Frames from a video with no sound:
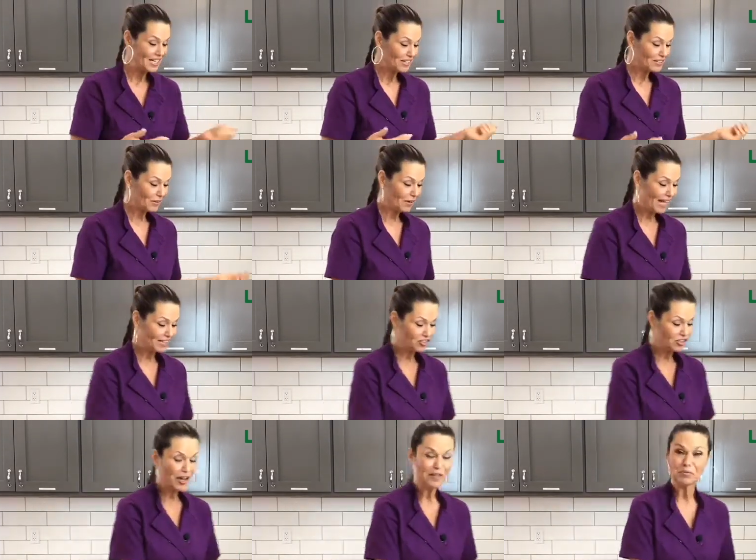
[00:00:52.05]
So let's
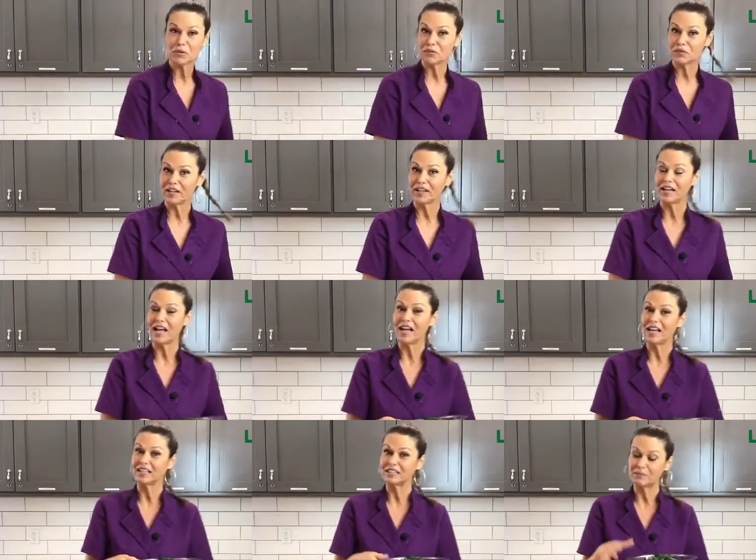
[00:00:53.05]
start with the
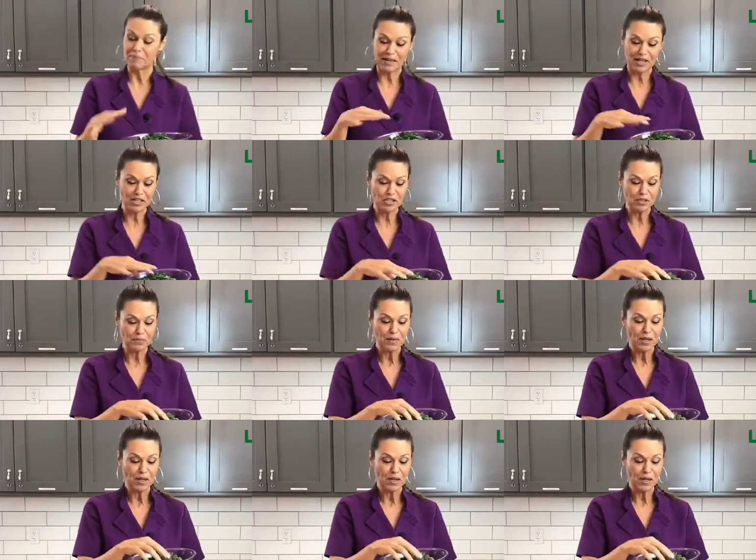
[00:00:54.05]
spinach.